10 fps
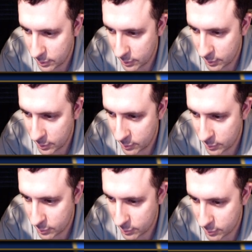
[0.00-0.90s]

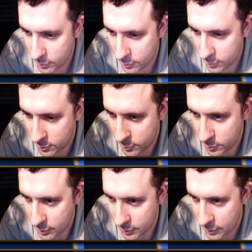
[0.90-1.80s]
And also
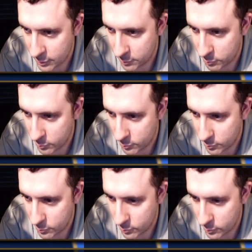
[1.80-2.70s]
I can't
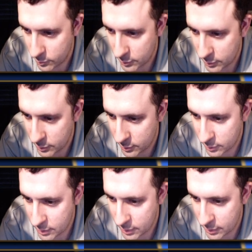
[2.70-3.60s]
uh,
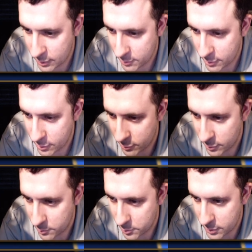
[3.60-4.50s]
it's not that that was the
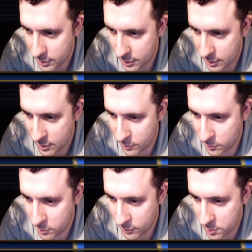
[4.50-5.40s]
30%. This is the
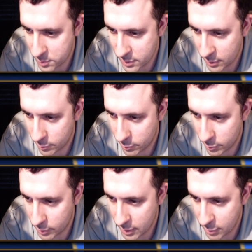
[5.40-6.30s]
45% dark
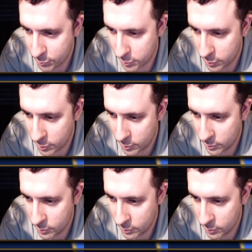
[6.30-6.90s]
and for her